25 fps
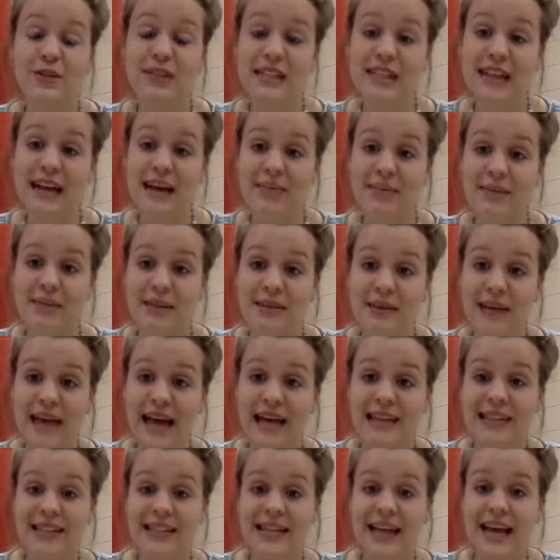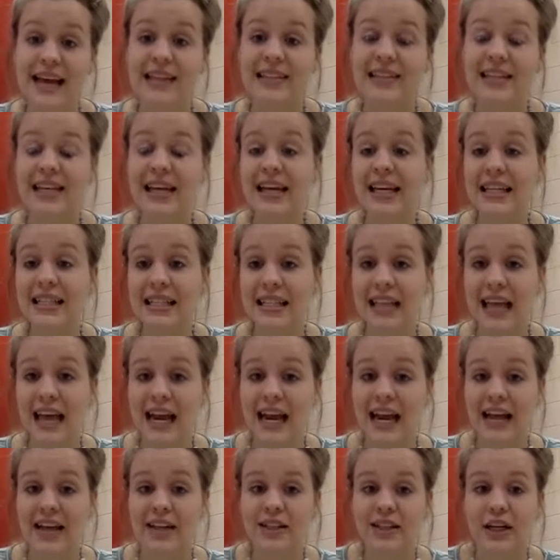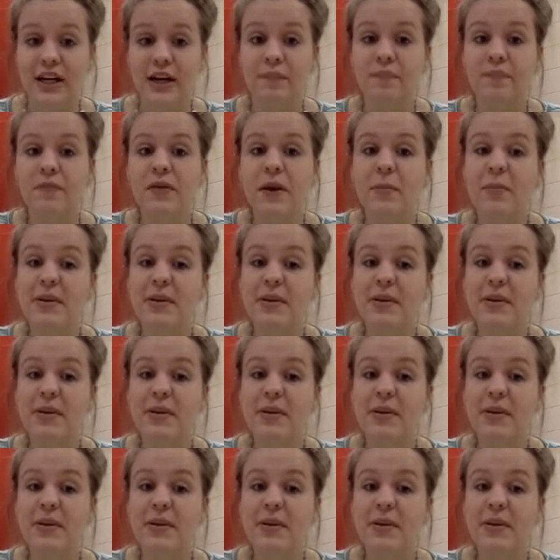steps that we had to take to get to that answer.